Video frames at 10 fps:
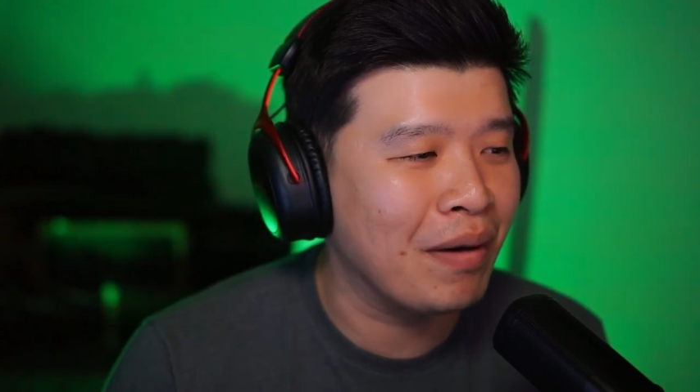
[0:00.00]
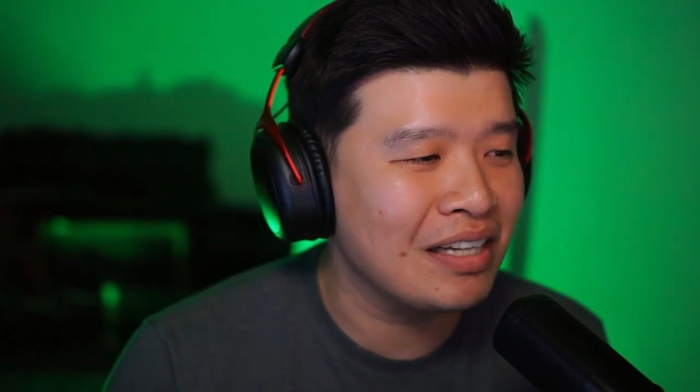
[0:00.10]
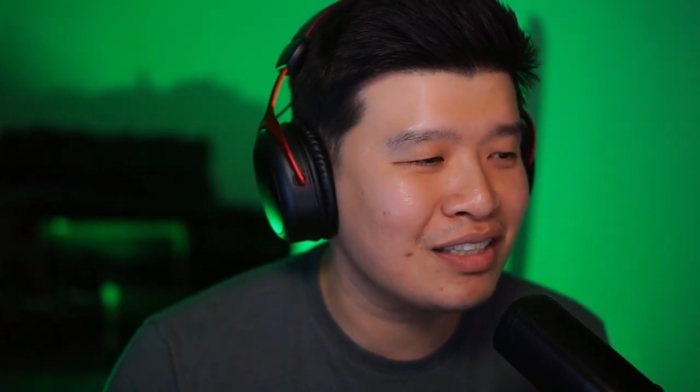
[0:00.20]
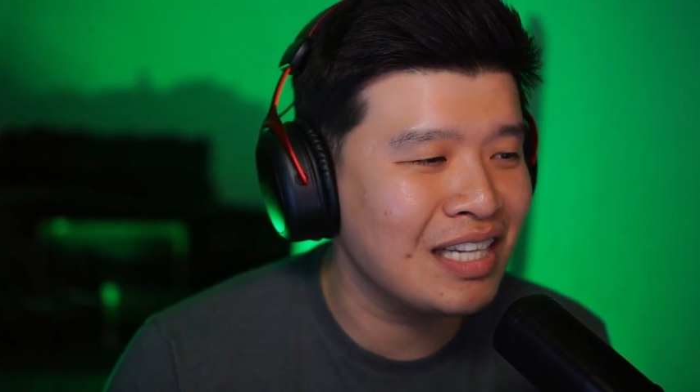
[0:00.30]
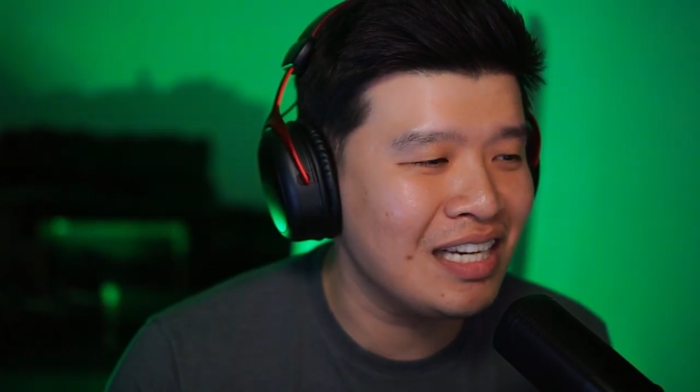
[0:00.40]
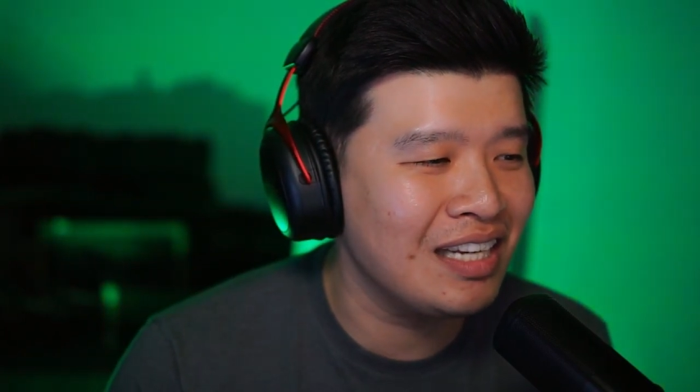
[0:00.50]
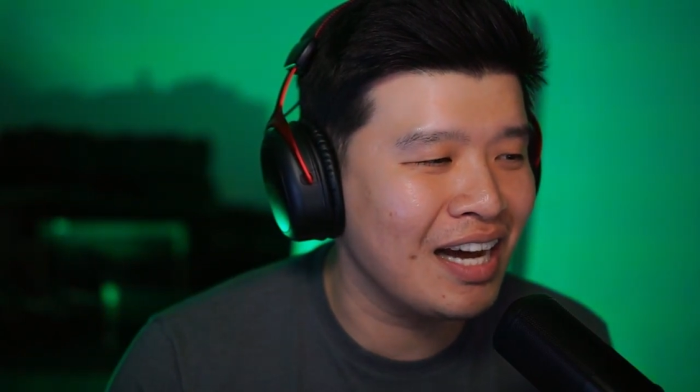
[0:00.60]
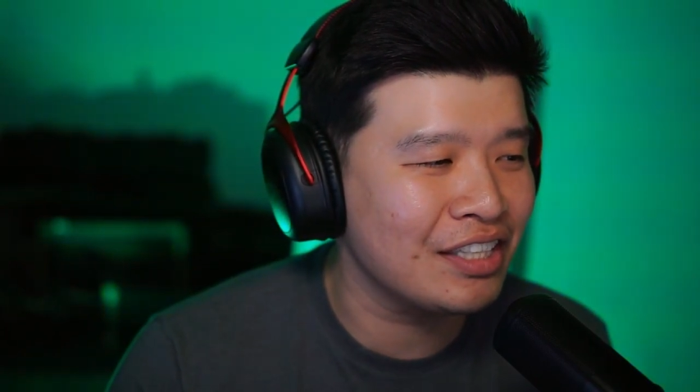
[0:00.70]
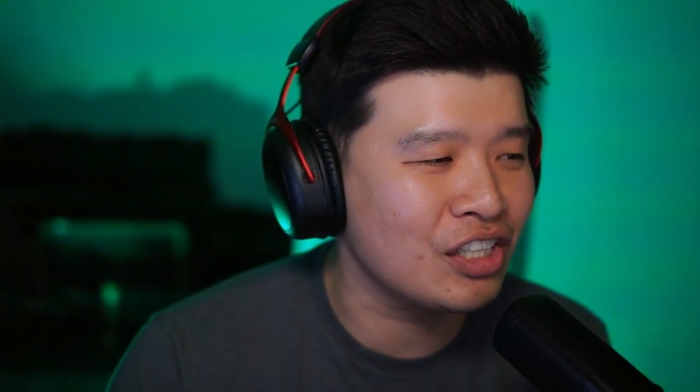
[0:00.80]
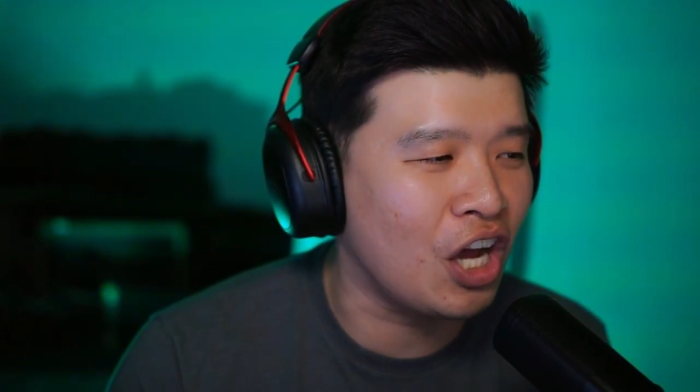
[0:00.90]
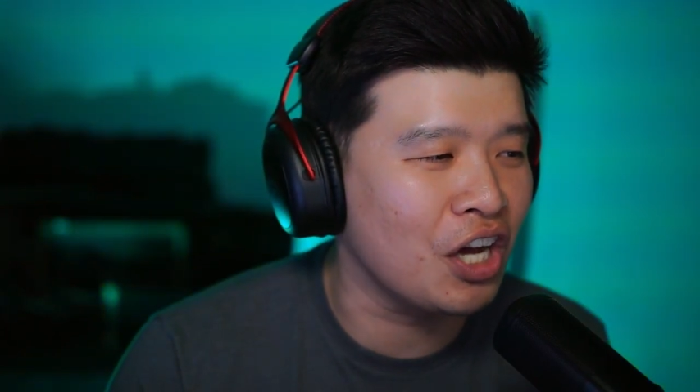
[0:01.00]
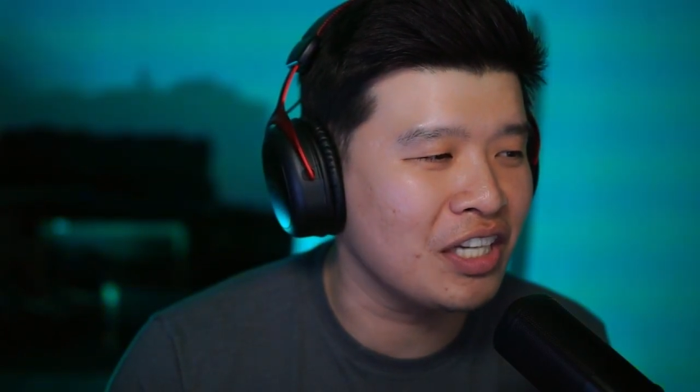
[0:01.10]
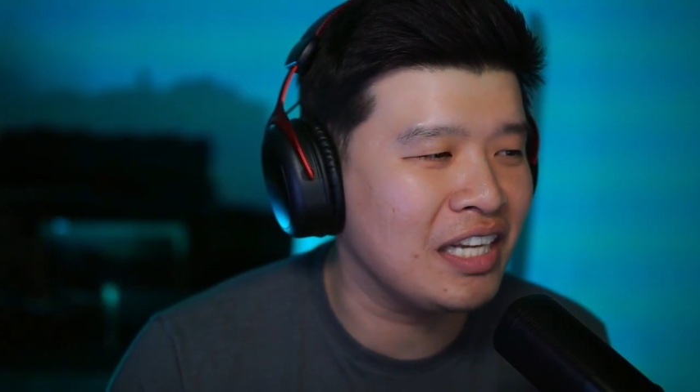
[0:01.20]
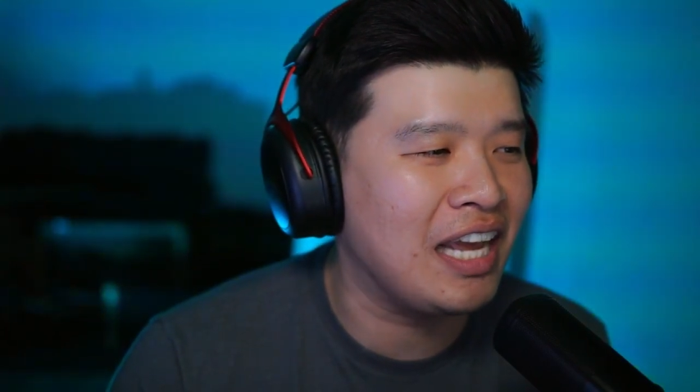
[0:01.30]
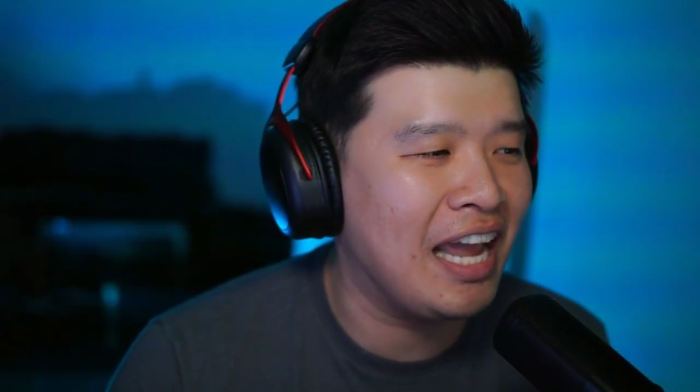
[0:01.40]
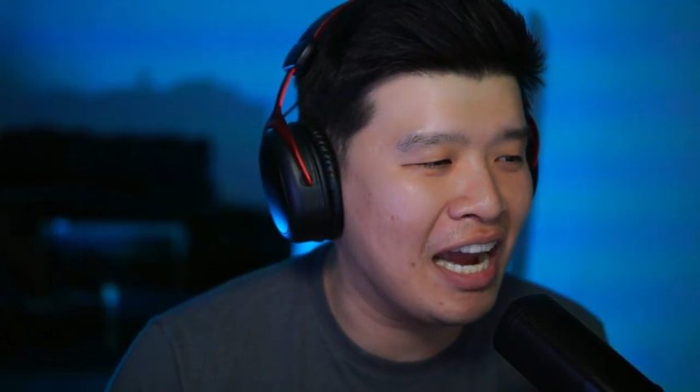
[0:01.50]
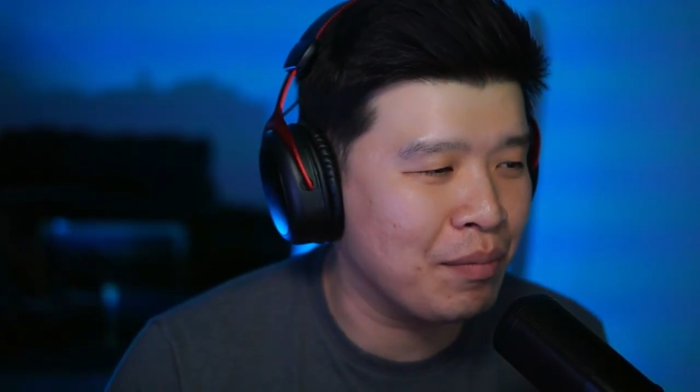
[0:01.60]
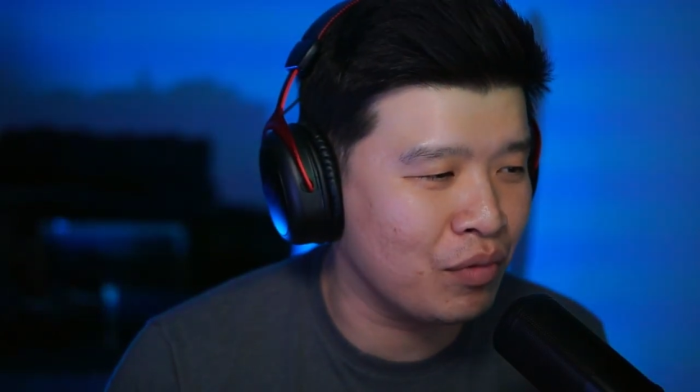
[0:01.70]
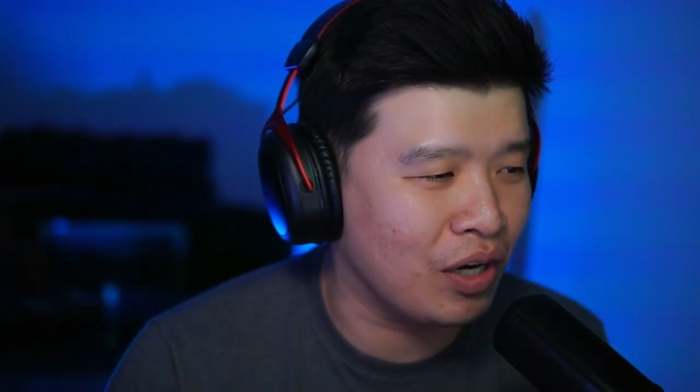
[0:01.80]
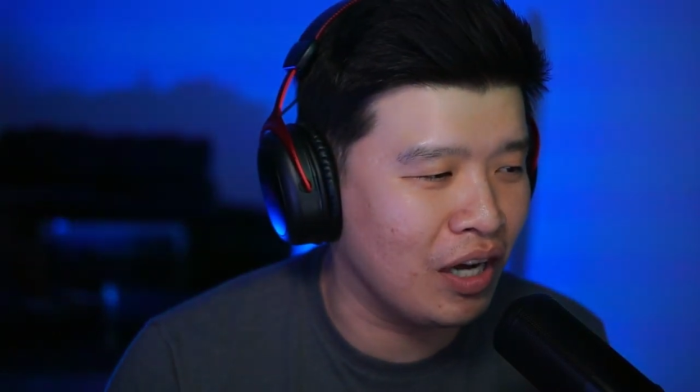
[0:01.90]
busting nuts on
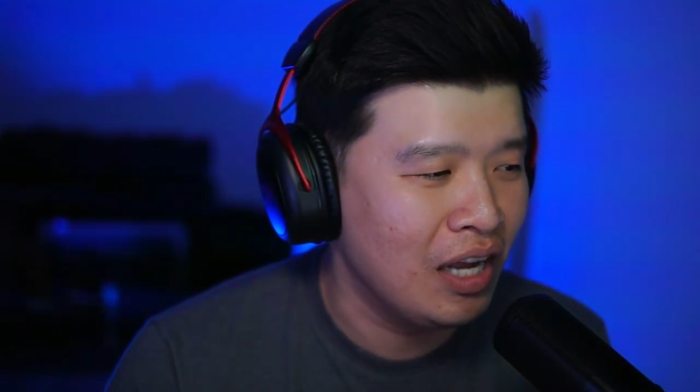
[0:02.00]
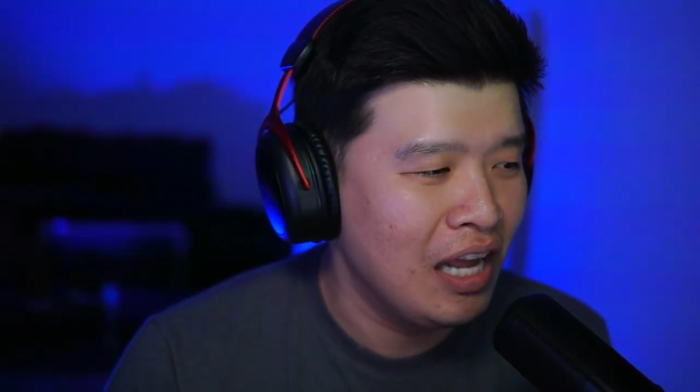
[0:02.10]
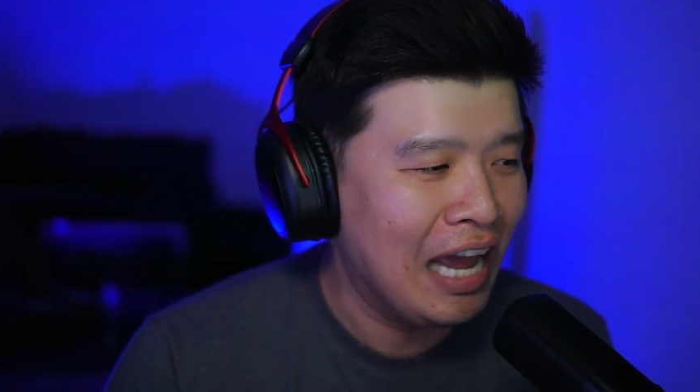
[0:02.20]
camera.